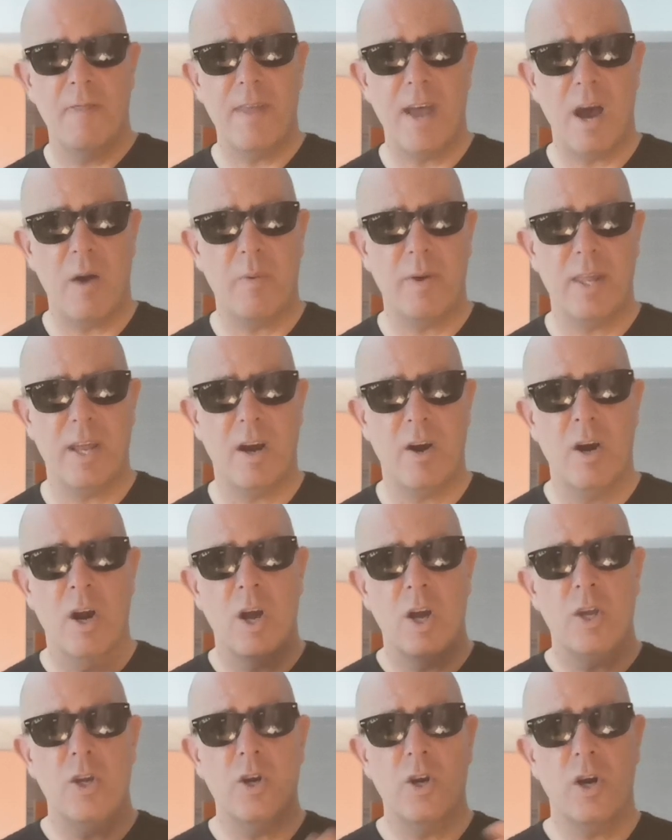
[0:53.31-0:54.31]
That way
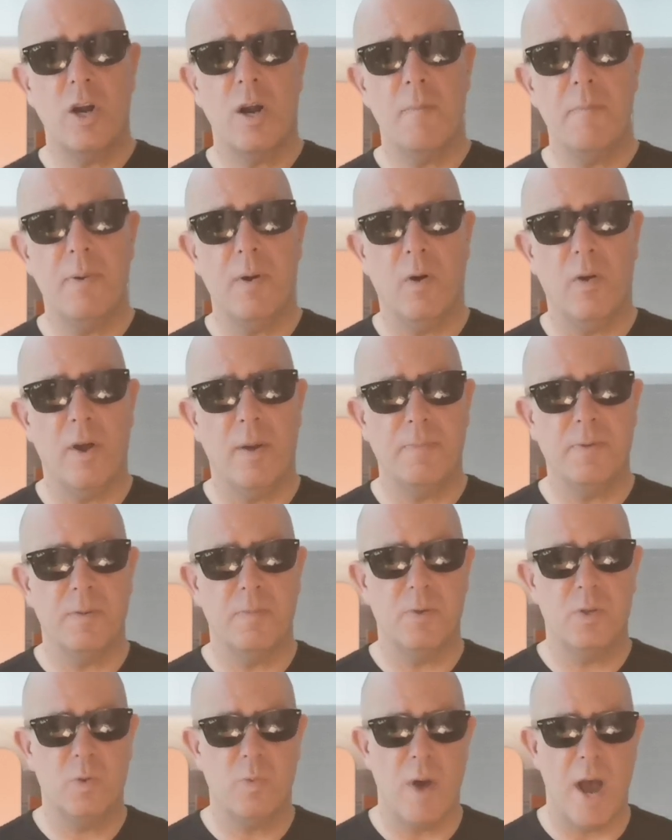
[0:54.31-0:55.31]
there, you're going to build up
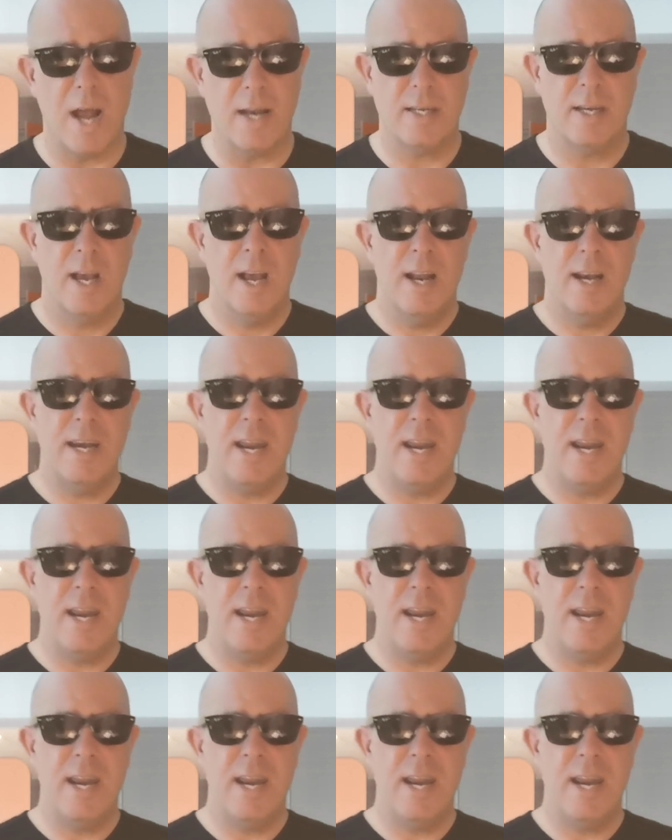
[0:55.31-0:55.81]
some sweat.